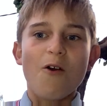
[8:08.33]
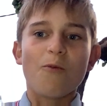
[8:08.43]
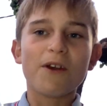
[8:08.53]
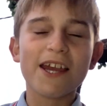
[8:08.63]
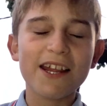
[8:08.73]

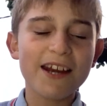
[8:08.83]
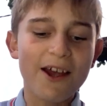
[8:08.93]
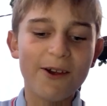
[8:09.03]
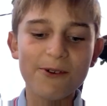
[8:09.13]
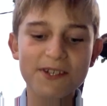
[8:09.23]
We
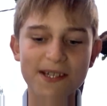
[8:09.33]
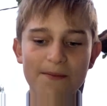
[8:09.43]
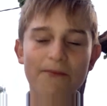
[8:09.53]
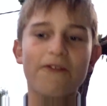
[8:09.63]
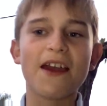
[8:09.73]
know some
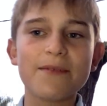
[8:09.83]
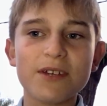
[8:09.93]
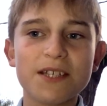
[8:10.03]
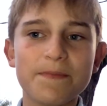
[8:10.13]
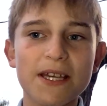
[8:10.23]

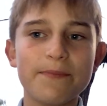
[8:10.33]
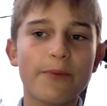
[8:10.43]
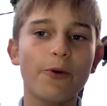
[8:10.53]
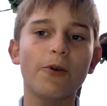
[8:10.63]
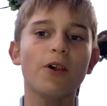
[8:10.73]
famous
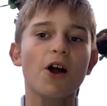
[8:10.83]
people